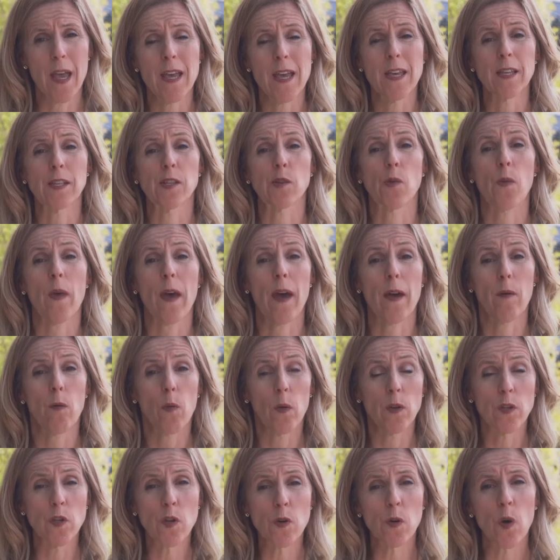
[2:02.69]
so that
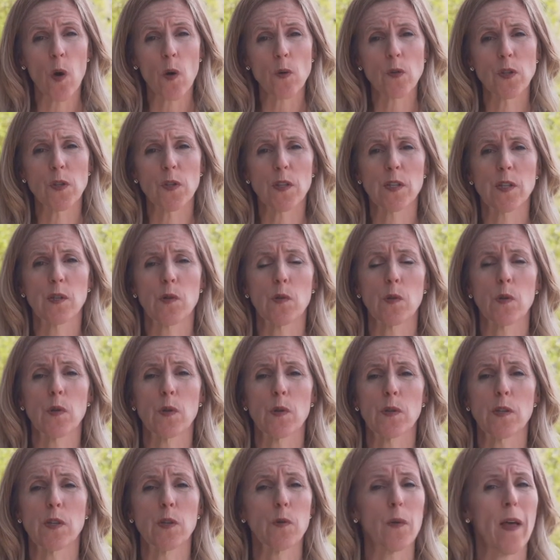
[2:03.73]
when you go to the
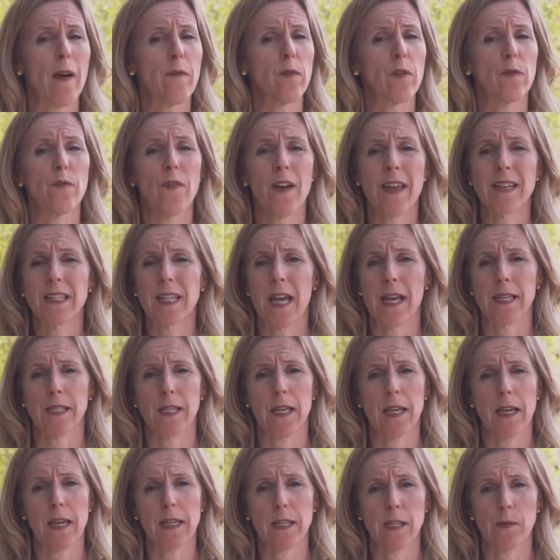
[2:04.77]
schools, you have a
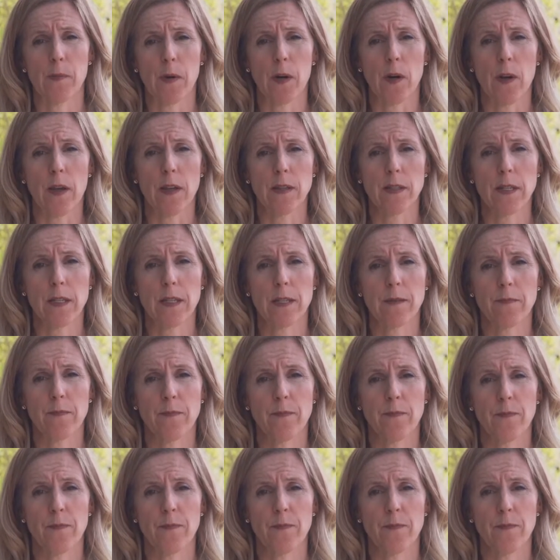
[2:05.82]
fantastic experience.